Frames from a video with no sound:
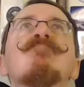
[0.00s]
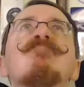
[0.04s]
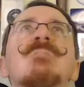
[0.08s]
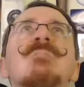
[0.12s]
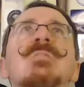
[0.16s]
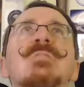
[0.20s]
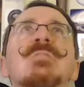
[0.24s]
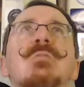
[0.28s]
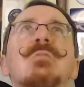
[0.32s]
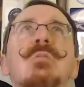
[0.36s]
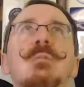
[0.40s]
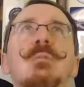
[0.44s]

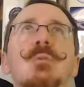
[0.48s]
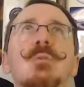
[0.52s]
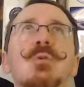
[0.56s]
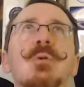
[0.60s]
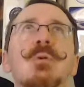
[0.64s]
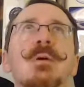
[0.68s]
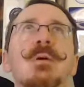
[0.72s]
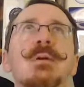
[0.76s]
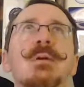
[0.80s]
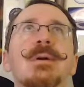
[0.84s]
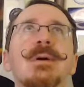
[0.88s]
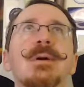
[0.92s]
He's called the
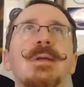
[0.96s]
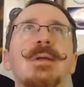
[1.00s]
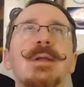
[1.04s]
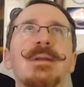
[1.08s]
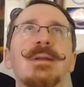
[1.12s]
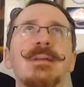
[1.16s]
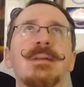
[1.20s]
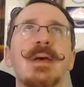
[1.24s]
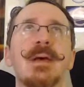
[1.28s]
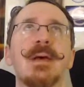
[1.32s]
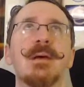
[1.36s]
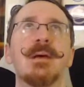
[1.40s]
Crocodile
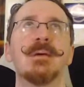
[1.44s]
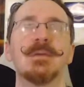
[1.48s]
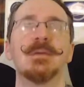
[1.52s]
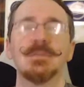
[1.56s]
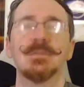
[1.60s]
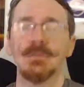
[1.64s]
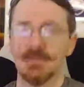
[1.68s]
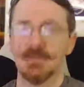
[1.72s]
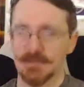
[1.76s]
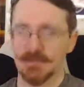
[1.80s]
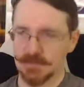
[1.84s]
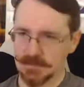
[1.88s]
Hunter.
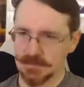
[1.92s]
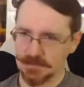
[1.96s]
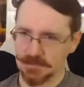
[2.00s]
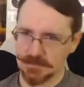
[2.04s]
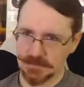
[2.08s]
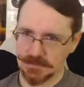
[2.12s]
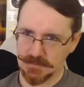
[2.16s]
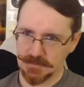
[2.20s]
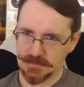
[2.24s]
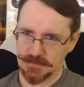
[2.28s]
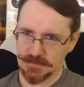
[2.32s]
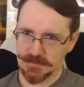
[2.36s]

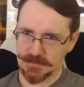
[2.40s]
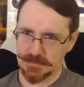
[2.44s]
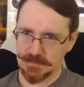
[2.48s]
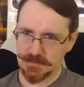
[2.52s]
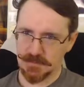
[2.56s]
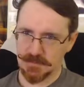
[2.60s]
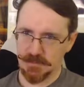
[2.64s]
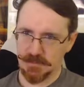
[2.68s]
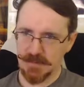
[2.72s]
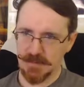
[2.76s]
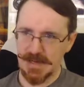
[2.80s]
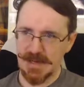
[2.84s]

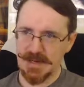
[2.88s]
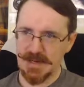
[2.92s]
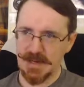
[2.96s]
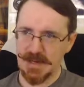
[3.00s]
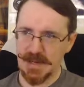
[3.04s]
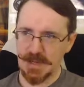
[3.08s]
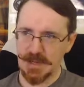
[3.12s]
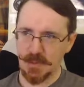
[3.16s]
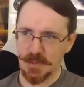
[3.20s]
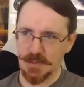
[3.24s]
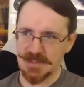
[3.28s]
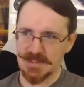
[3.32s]
Bloody
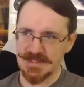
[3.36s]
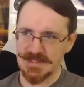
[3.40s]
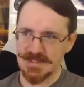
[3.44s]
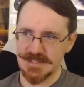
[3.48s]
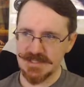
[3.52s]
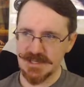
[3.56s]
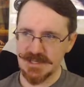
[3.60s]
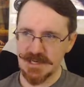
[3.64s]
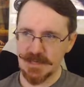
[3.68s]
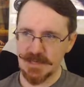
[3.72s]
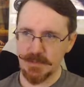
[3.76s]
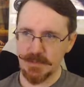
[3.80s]
hell, what's
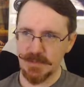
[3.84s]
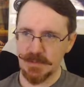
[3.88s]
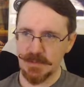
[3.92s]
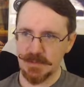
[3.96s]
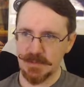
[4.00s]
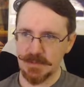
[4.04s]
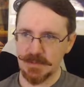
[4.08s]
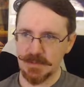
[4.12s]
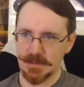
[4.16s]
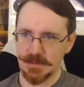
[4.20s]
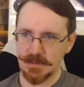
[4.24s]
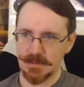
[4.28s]
his name?
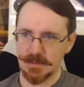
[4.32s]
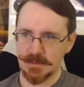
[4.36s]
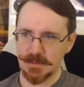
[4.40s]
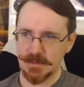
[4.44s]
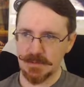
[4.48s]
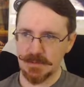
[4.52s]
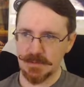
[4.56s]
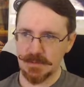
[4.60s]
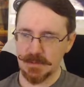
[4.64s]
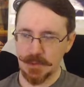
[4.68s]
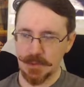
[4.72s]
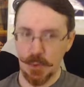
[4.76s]

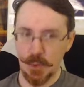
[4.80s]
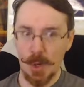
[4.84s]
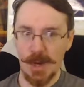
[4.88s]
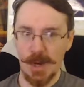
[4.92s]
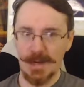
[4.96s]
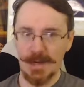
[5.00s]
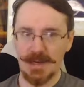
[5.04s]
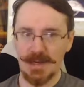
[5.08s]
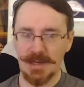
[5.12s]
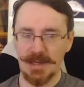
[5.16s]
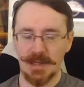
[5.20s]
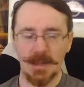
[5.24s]

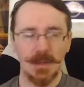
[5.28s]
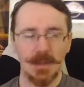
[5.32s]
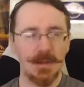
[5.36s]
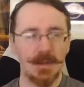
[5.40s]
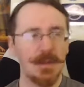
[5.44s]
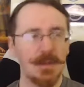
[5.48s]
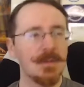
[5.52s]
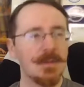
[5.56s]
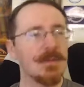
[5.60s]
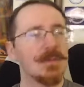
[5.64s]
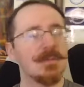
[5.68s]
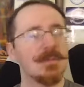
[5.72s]
Crikey!
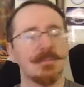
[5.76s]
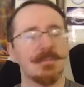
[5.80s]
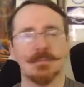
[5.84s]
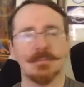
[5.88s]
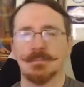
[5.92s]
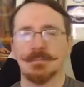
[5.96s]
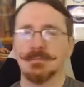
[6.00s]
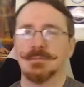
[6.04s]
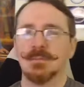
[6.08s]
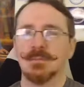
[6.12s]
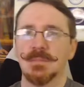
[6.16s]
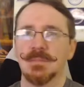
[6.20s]

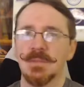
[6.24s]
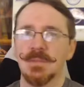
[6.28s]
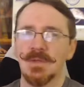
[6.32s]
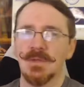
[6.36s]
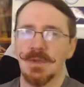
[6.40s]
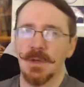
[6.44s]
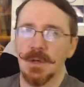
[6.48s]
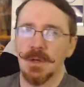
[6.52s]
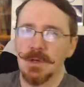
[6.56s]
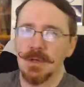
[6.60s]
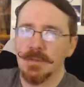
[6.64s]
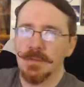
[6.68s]

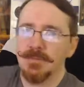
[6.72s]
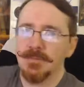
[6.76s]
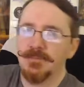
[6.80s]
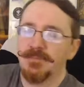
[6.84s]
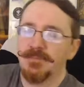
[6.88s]
Sorry.